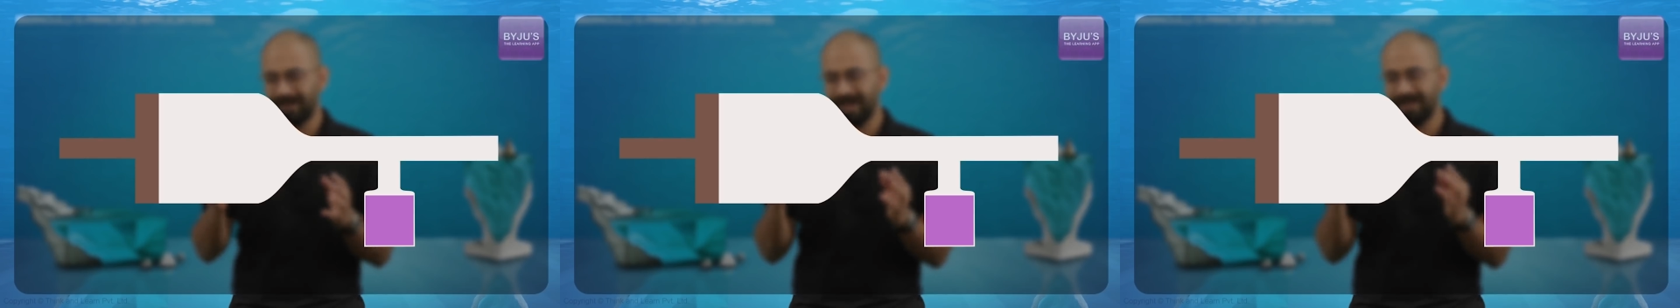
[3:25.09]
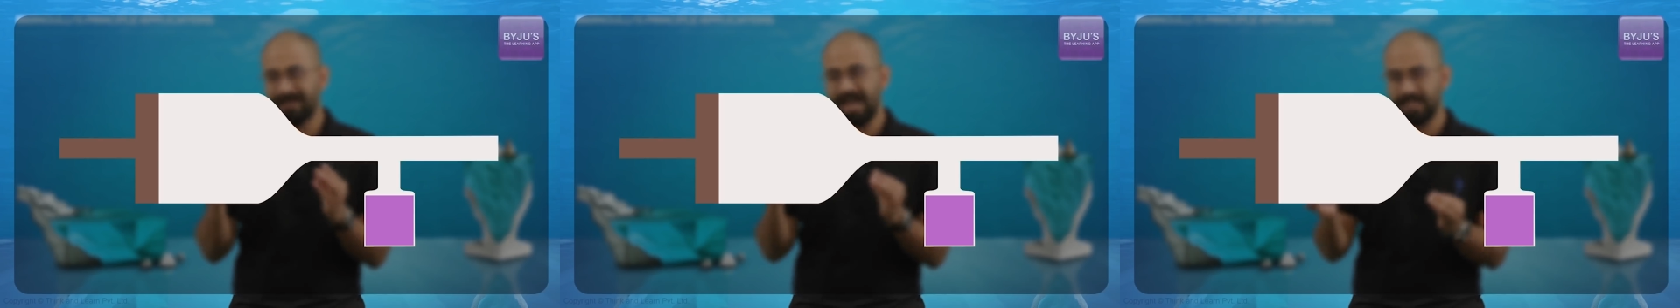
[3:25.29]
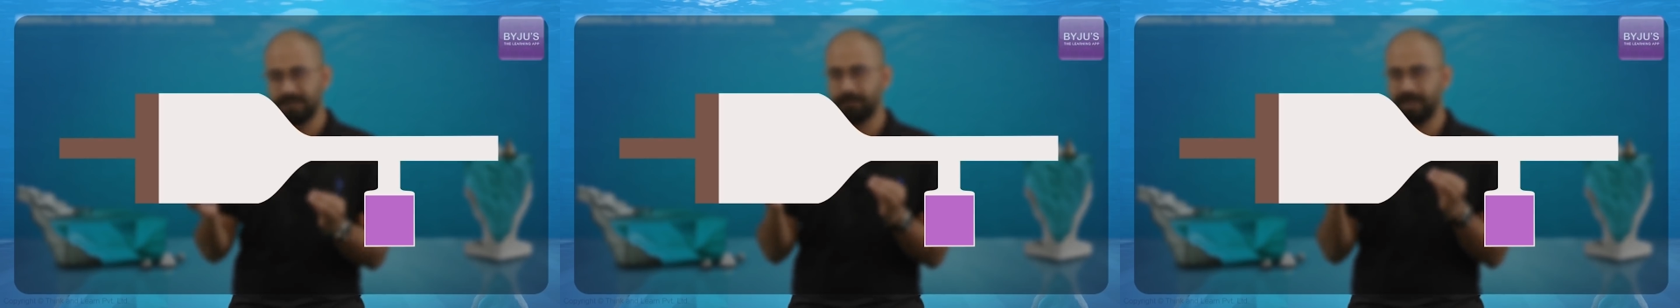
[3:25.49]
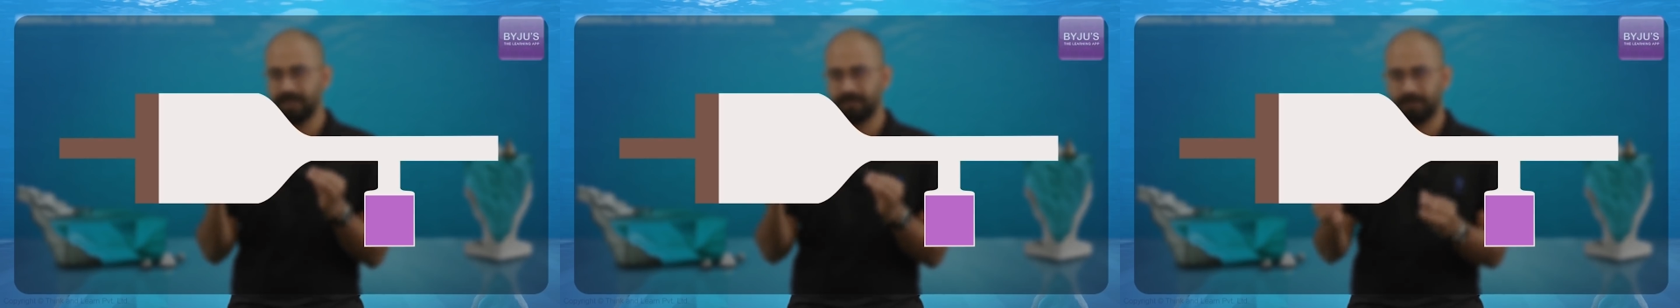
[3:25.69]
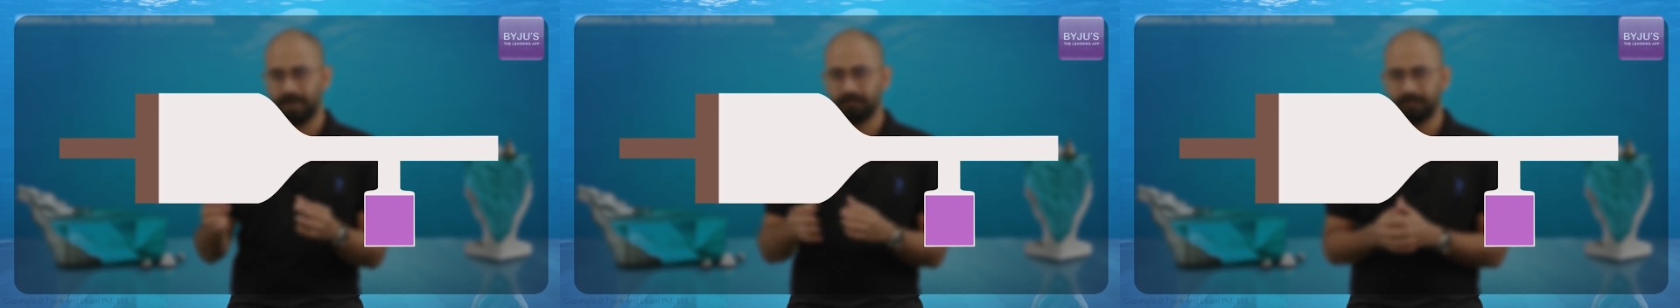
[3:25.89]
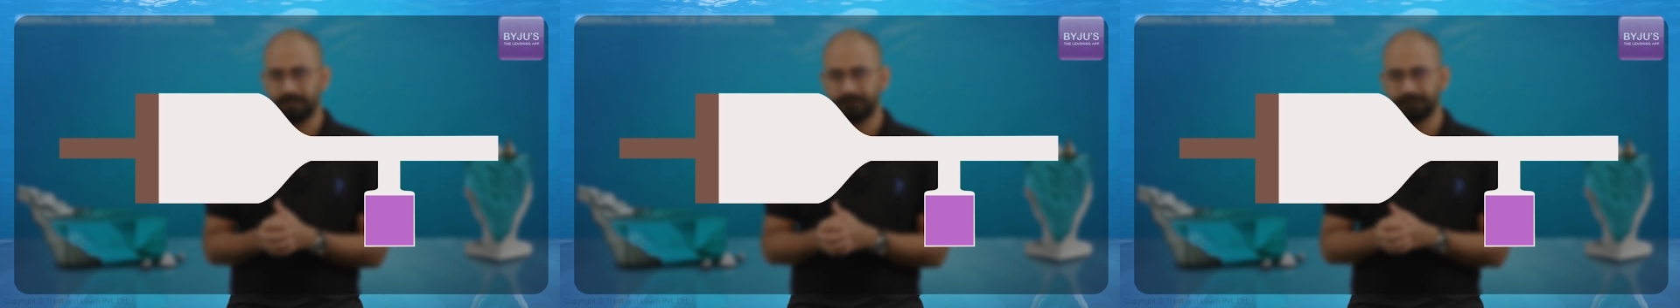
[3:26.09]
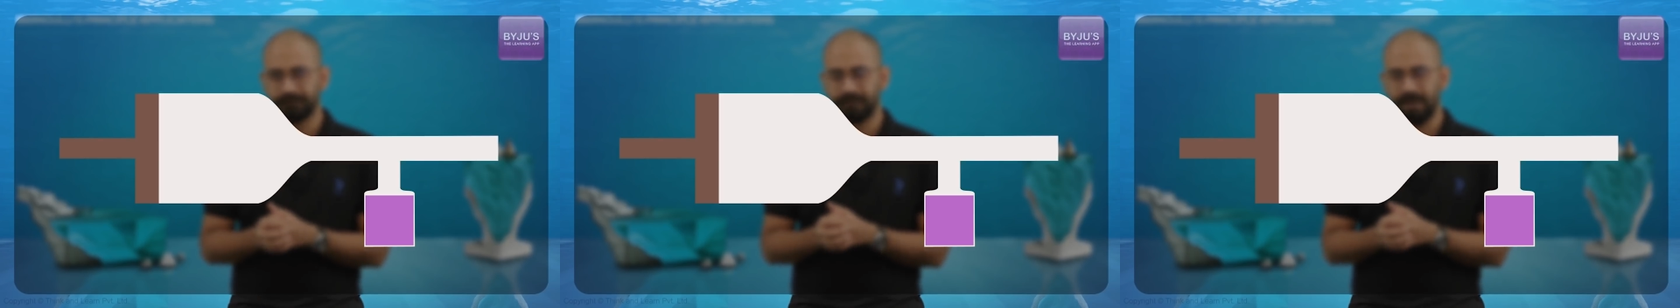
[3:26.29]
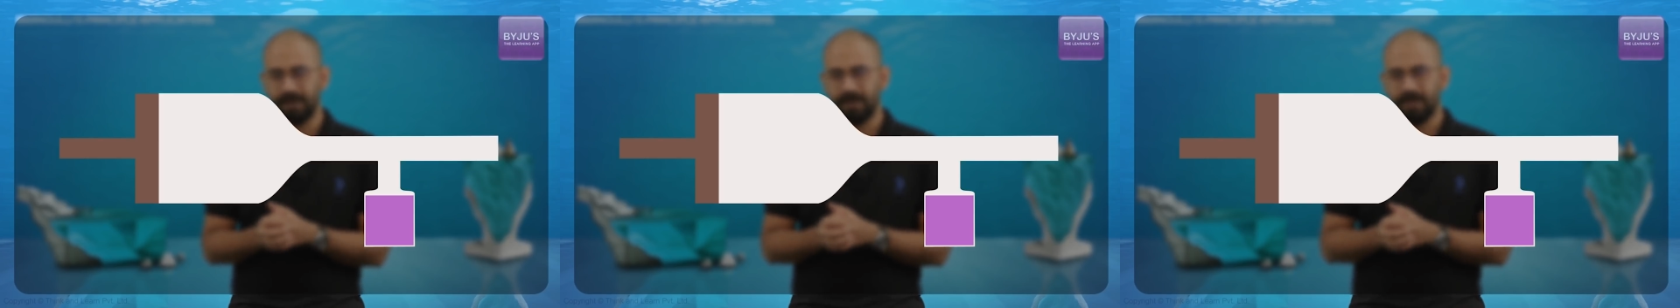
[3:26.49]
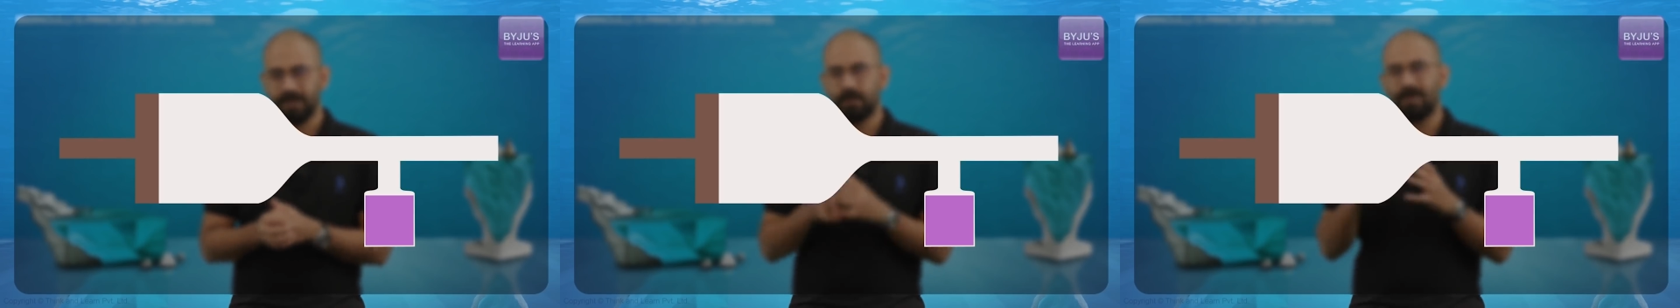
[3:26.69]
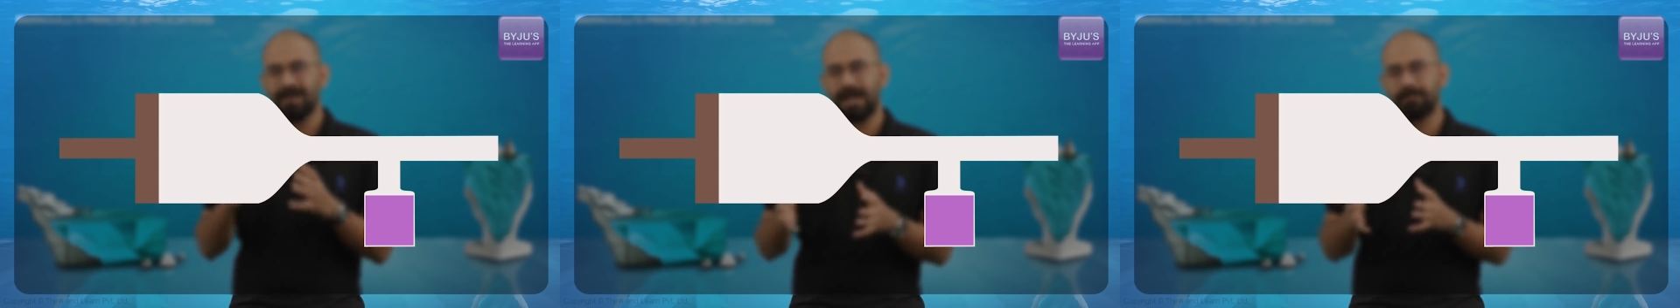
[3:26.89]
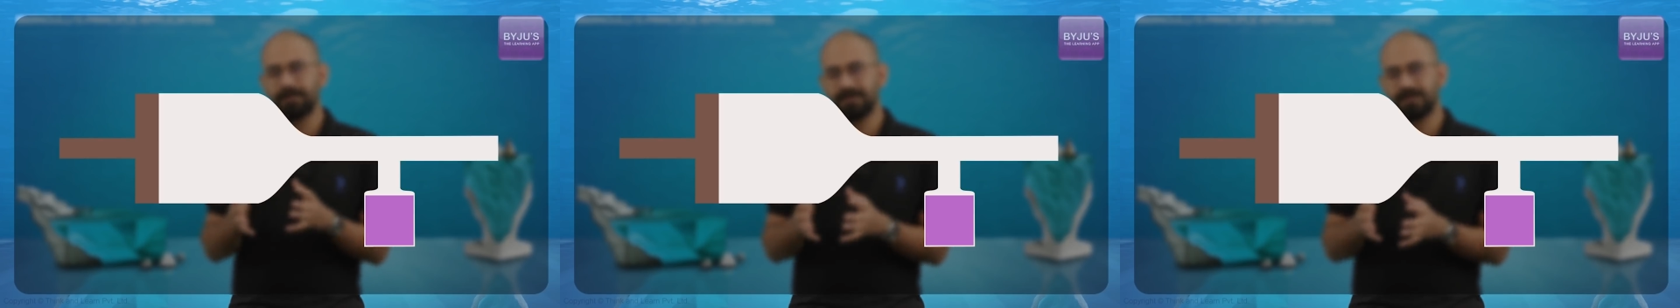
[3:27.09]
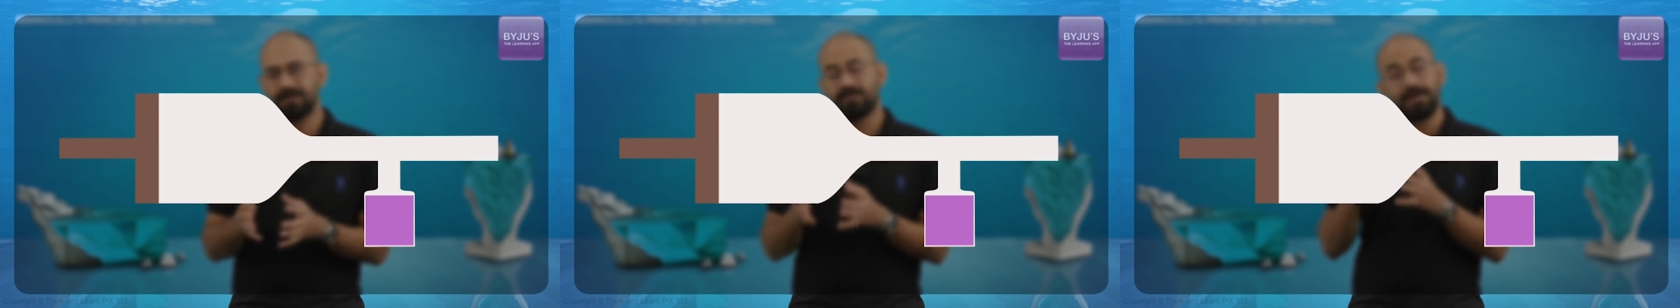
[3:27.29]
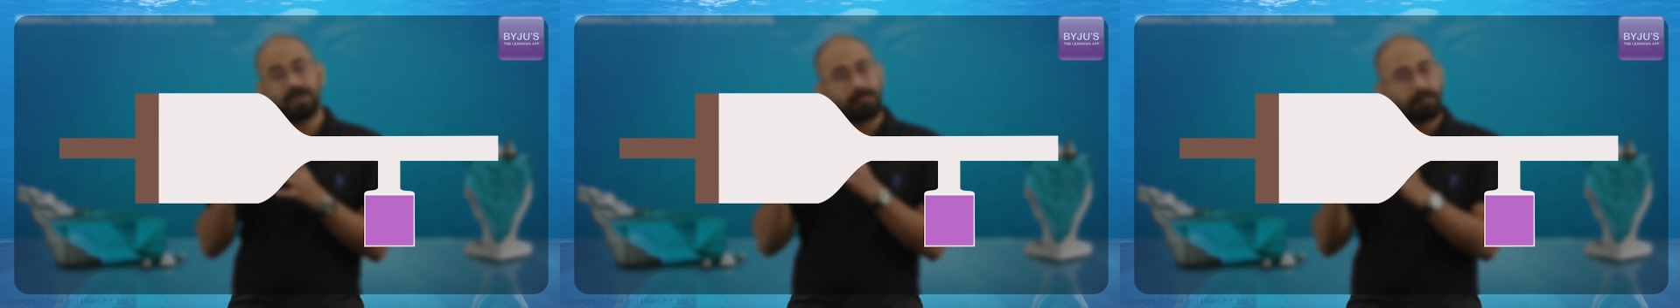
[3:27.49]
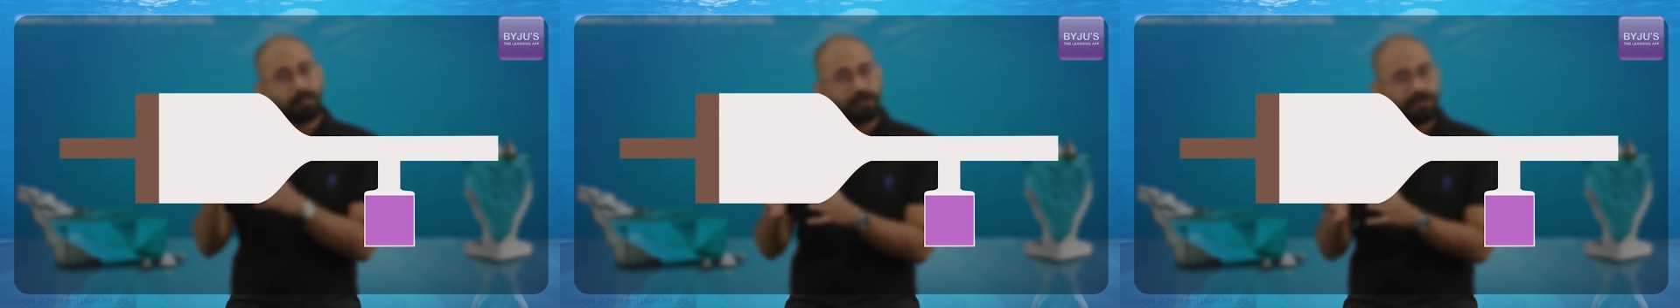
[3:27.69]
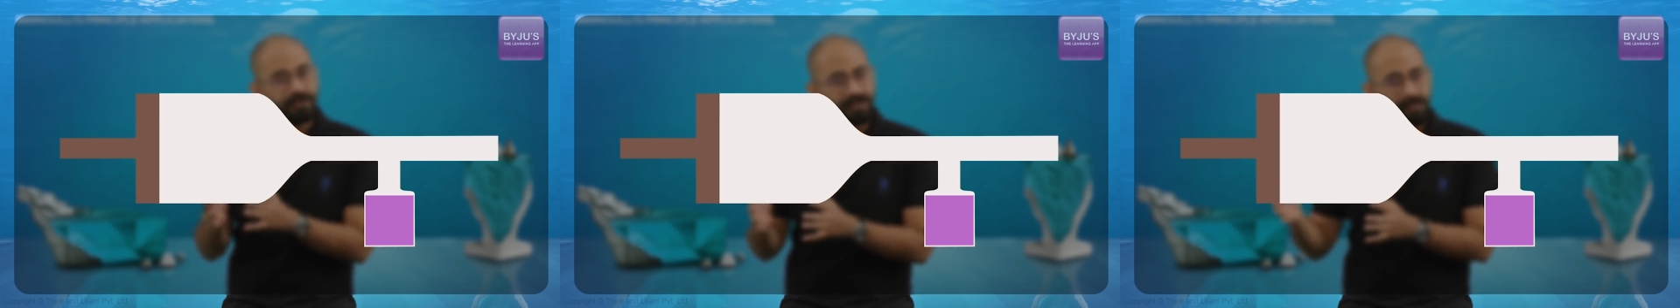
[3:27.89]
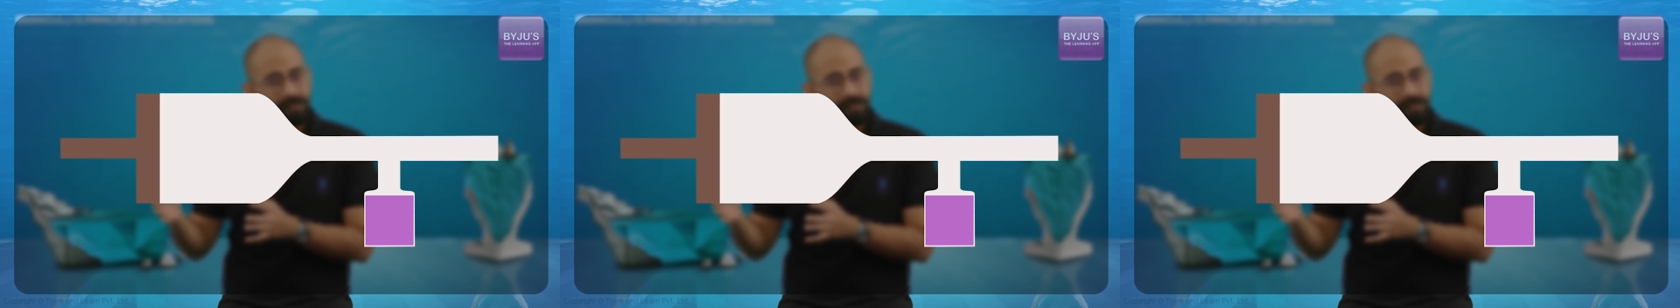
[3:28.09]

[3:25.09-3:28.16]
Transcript: an aspirator pump. Now, what happens is when you push